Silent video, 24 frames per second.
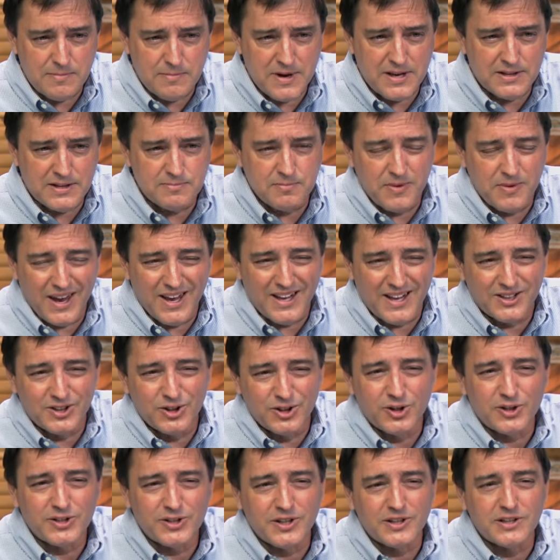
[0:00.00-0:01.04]
I mean, it
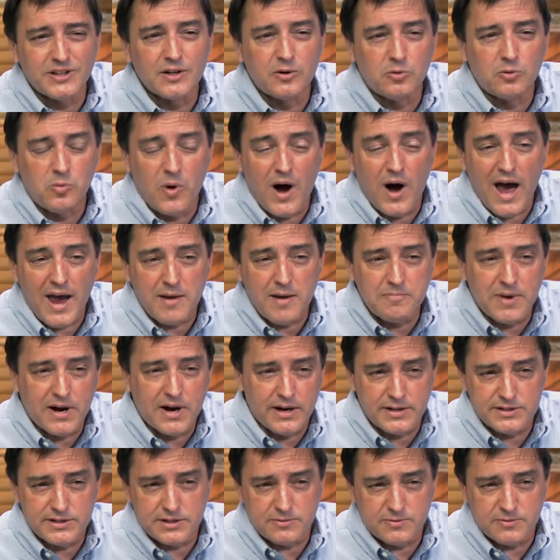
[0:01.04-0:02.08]
looked a little white
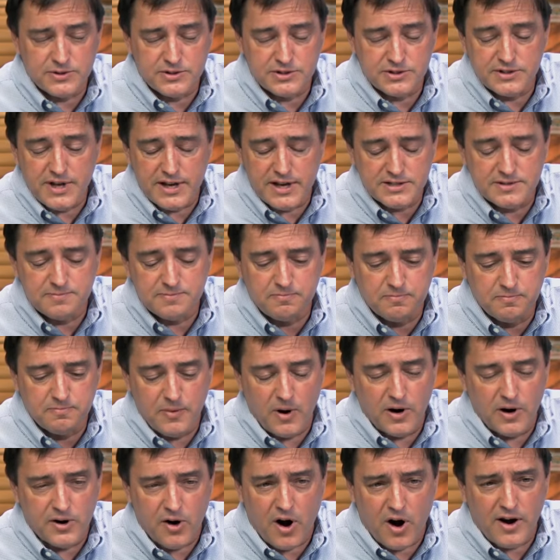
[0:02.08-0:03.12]
because it was, that's
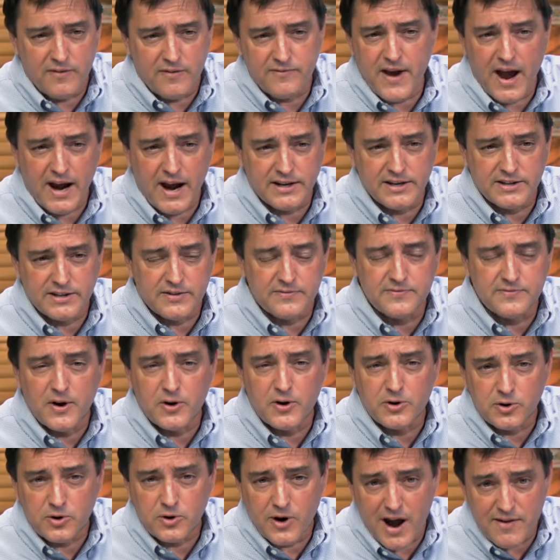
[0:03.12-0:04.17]
an artifact of the
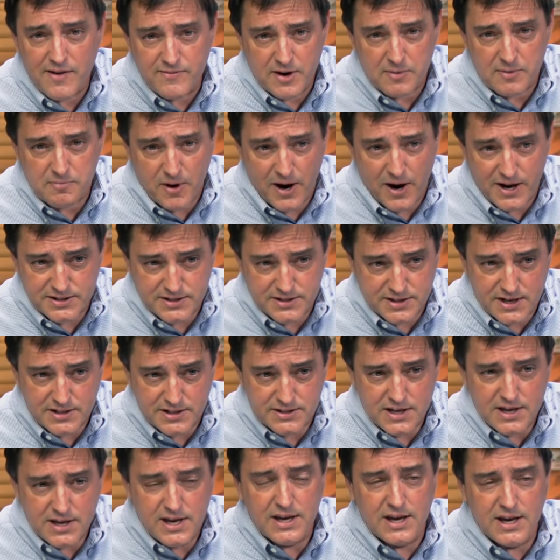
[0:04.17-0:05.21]
photographic
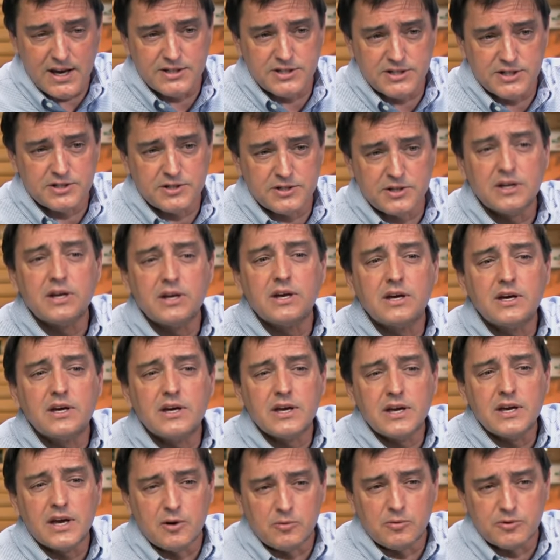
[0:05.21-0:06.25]
process. It just,
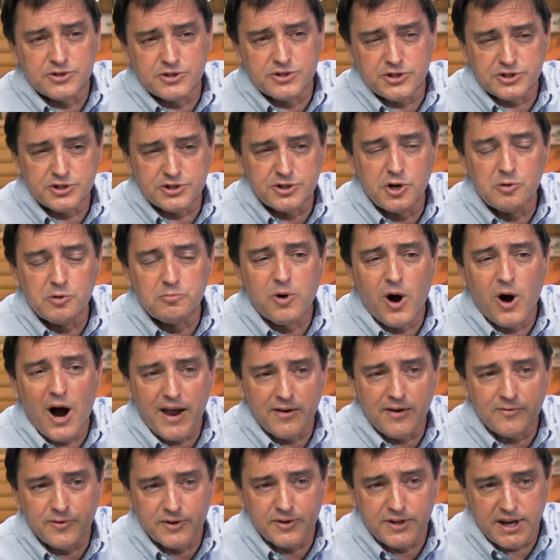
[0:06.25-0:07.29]
it was just too
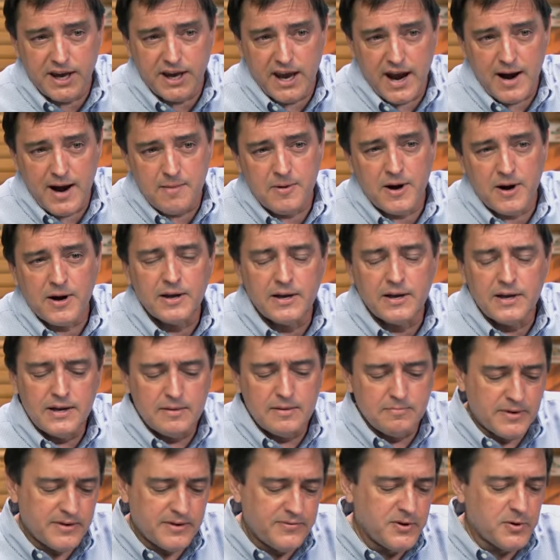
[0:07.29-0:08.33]
bright for the camera.
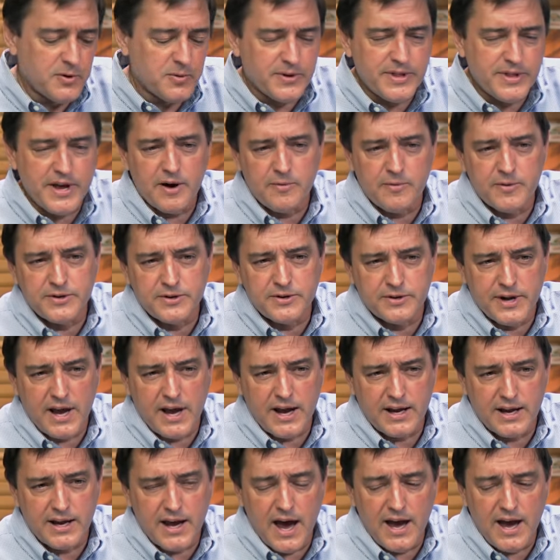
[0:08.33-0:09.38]
But if you were there with your
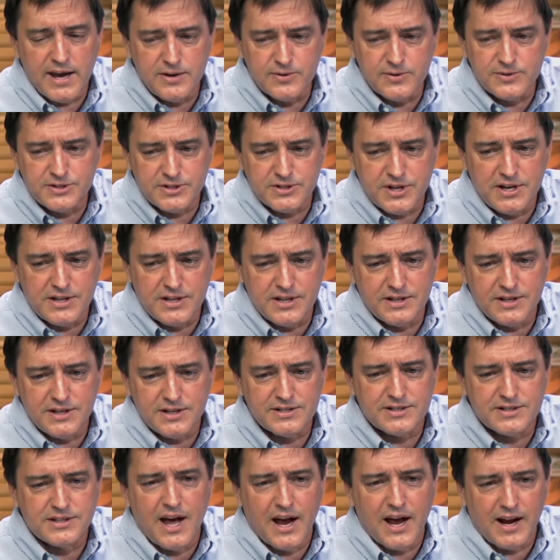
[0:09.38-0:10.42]
naked eye, you'd see that
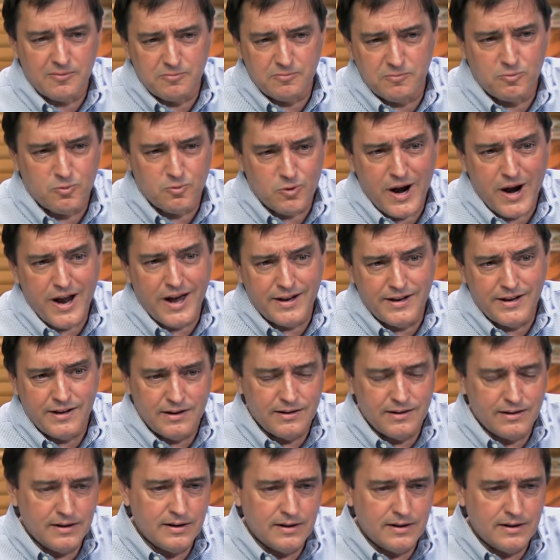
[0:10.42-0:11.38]
it's like red.